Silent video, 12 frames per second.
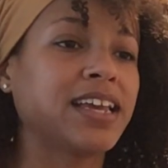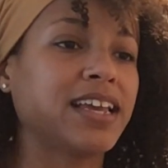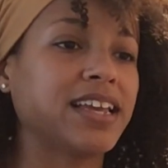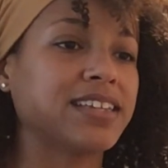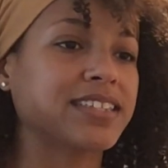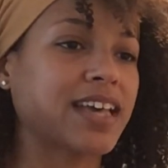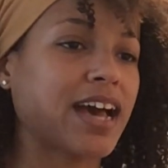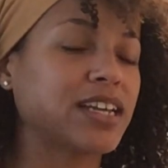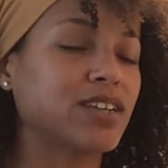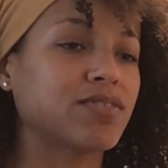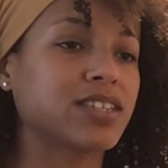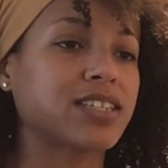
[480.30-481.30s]
is
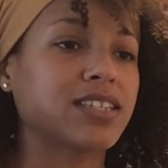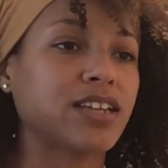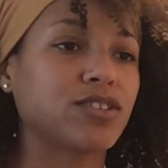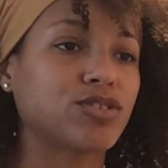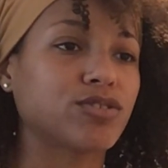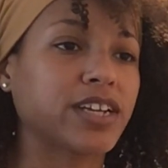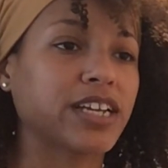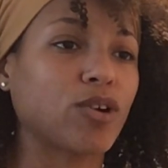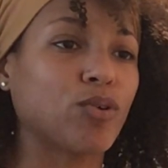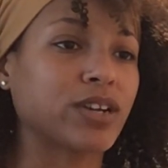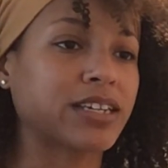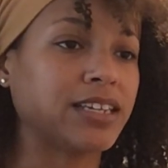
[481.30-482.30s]
kind of eccentric
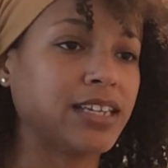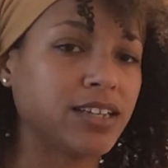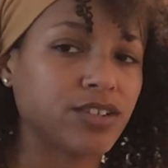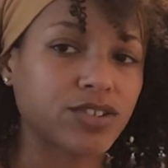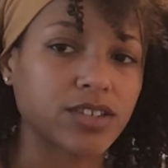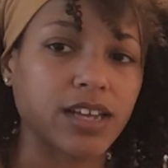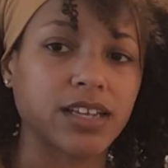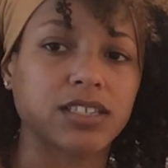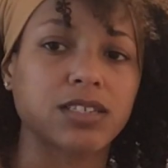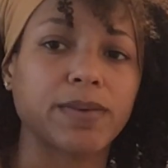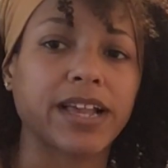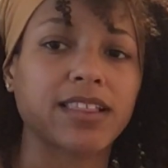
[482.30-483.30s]
or niche,
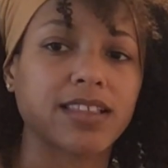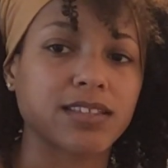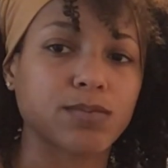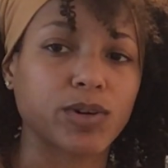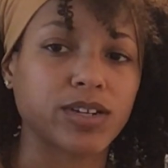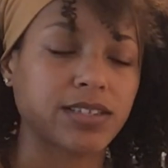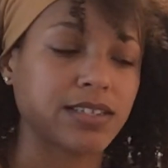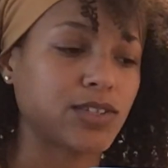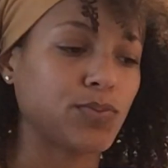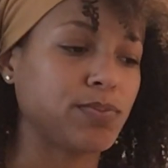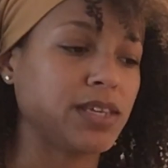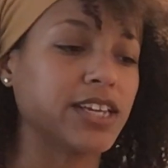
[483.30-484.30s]
expect this person
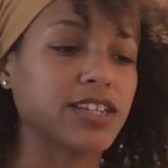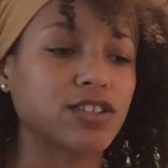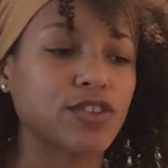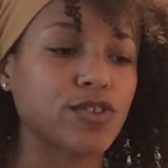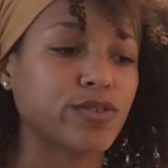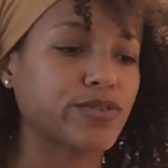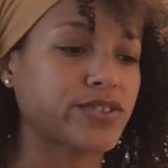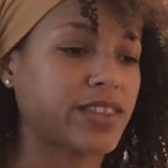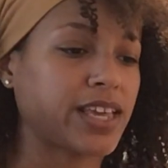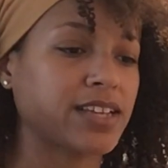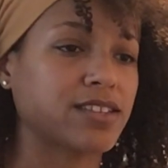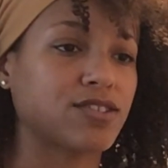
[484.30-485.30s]
to be into those
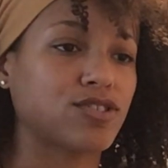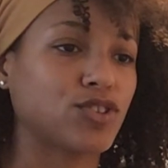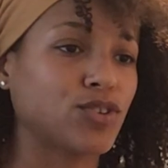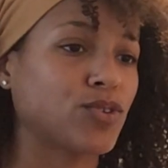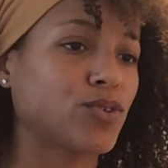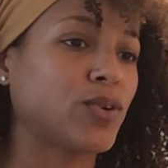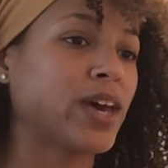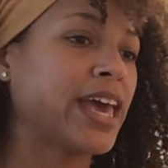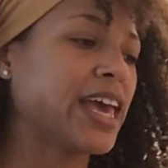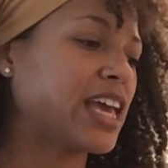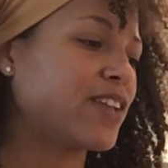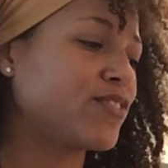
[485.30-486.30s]
things too.
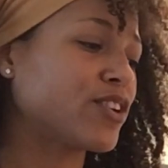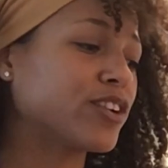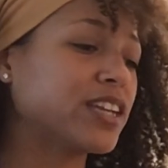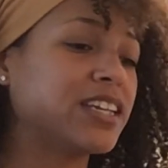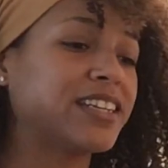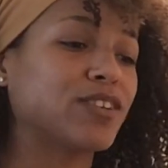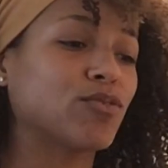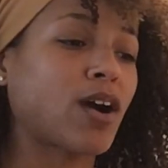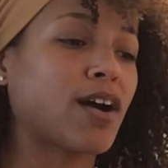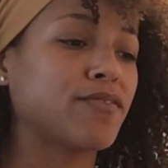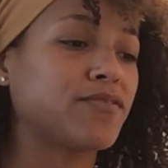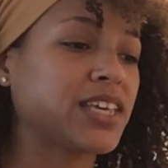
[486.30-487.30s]
If you're eating
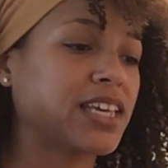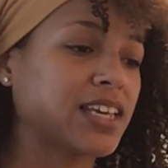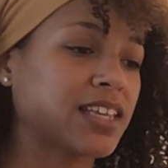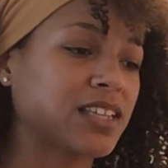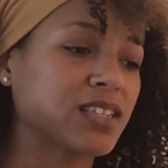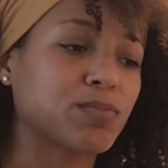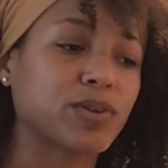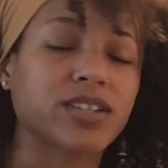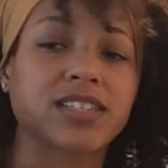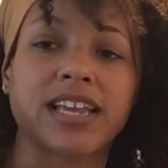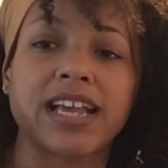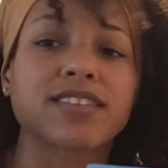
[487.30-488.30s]
raw vegan, this
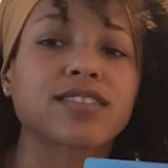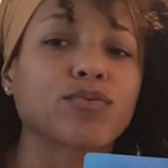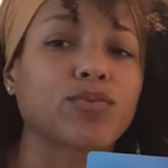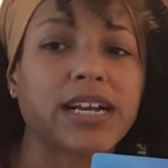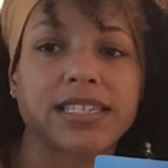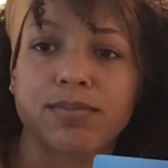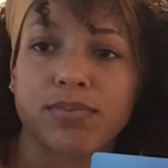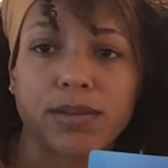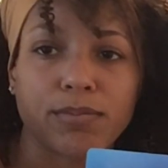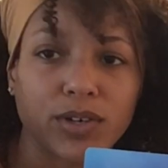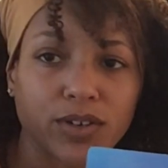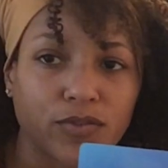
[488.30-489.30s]
person has the recipe
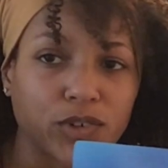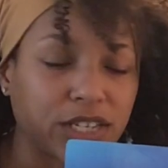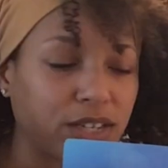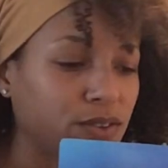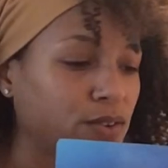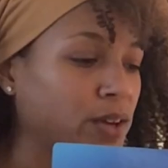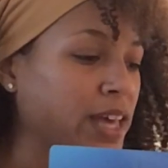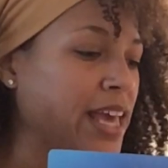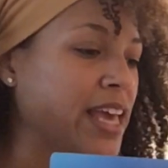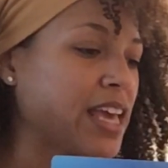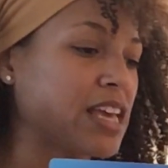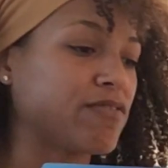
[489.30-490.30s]
book for you.
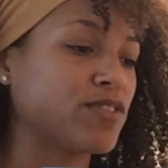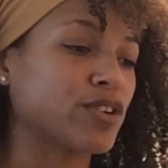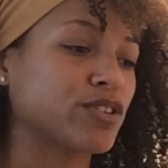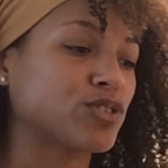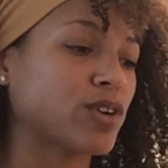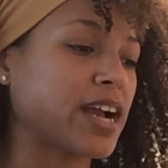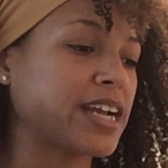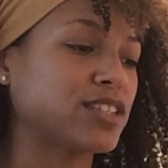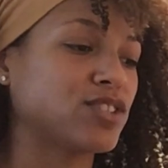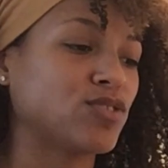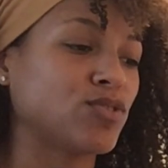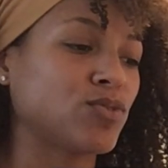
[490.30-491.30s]
If you're trying
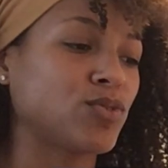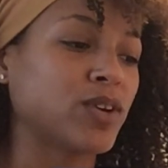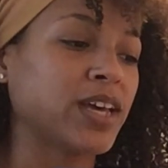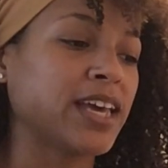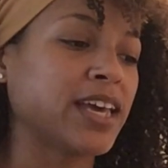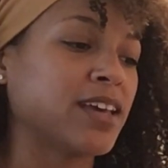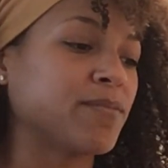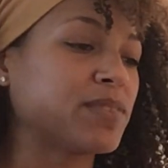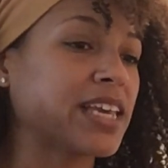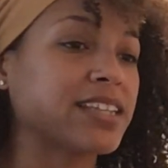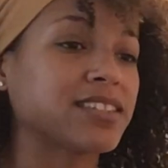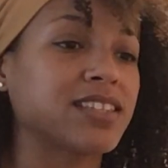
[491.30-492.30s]
to
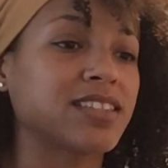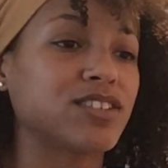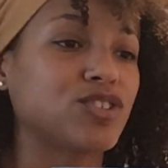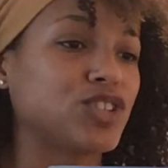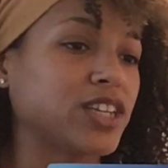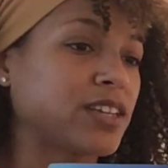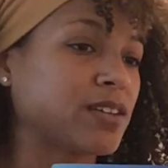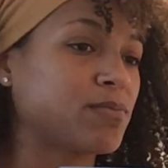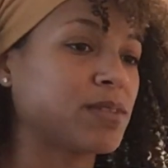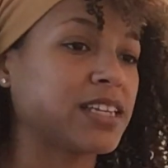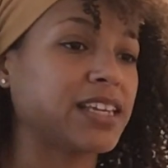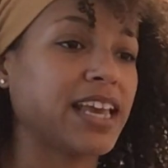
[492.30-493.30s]
get into the gym
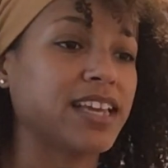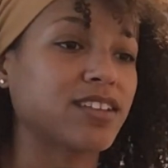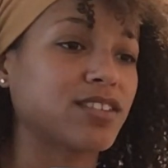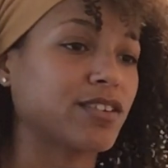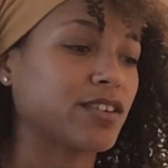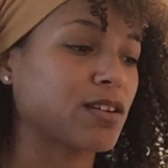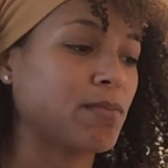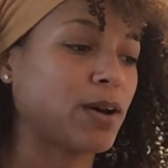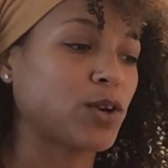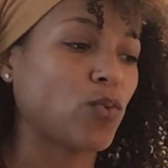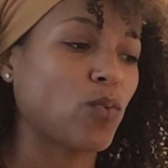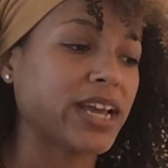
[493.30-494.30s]
and hit a certain
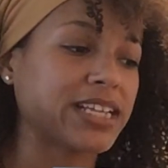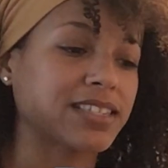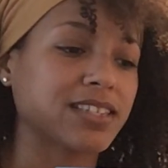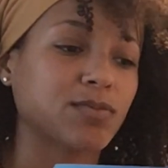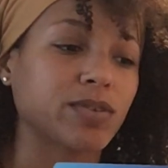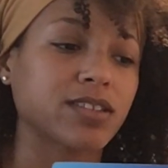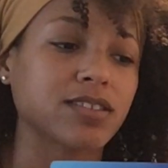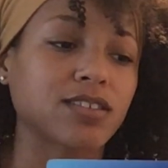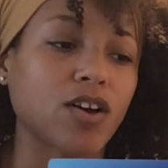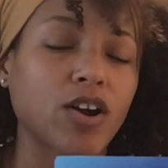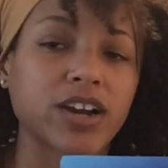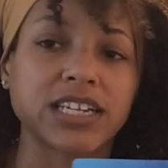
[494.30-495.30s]
amount of weights, this person's
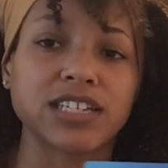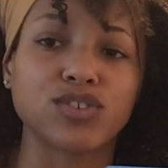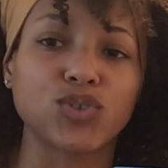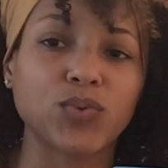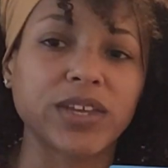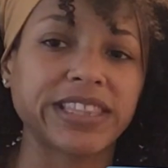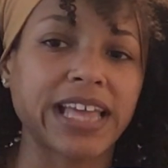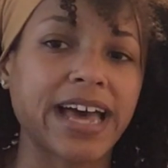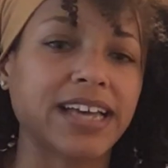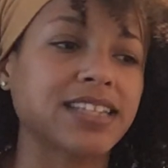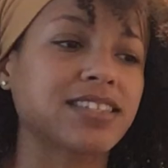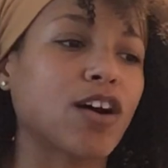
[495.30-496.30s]
already doing
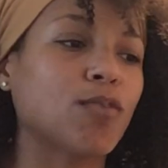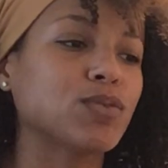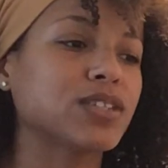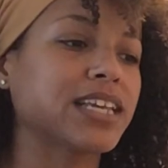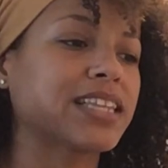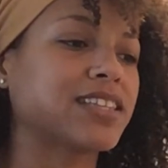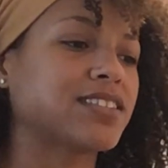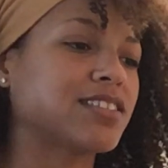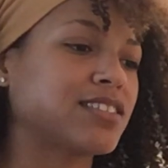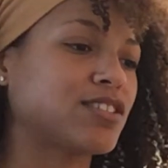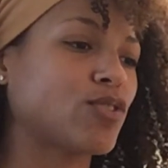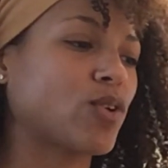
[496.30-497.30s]
that. It's almost like this
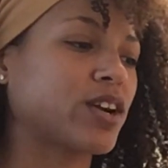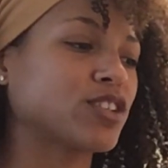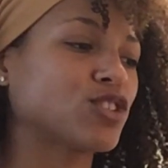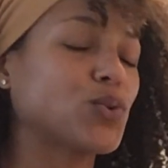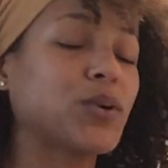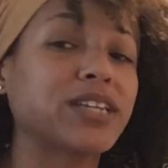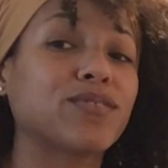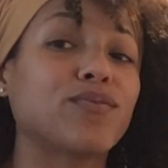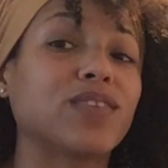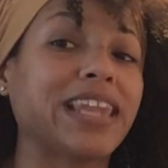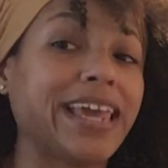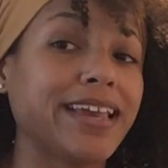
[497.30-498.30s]
is your twin
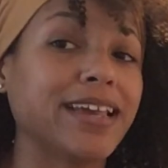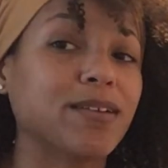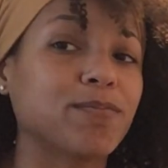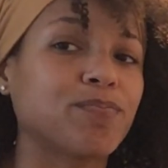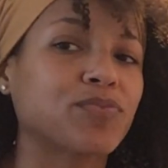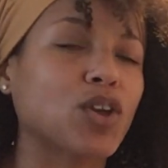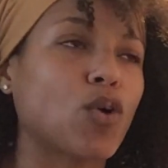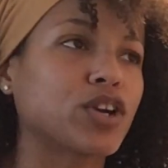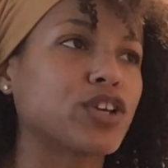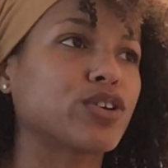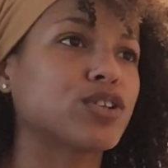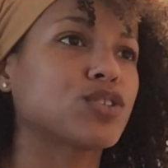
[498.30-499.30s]
flame or
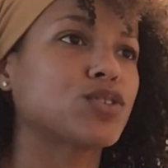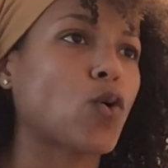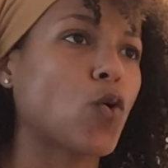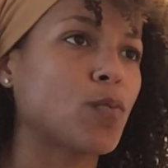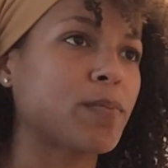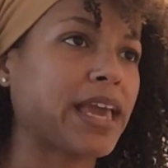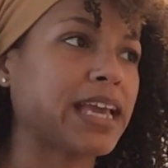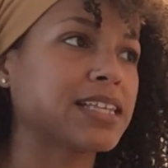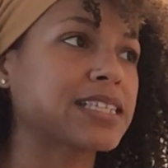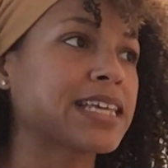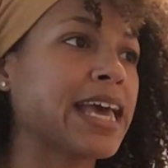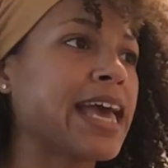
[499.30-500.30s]
your
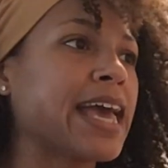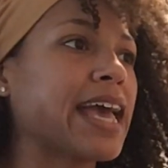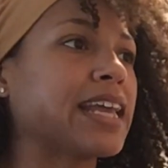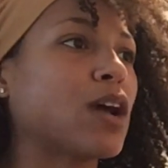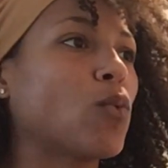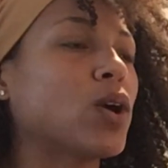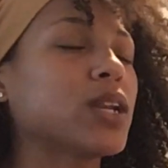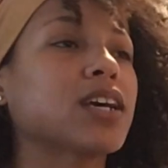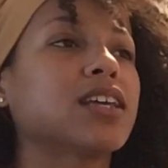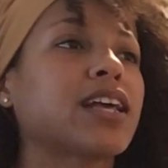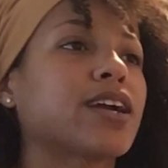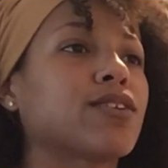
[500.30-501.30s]
soulmate. And I want
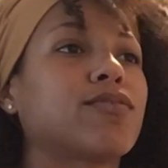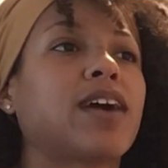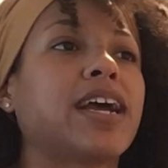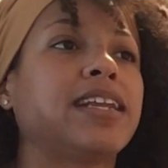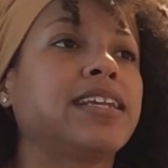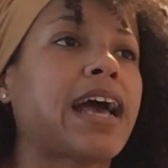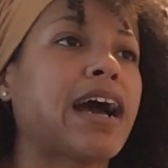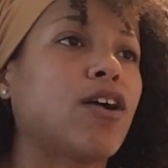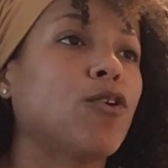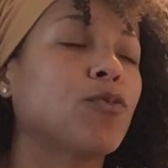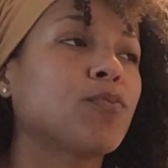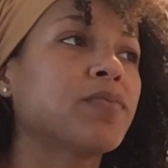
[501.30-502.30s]
to clarify
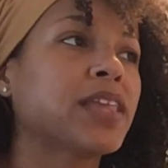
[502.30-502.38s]
now,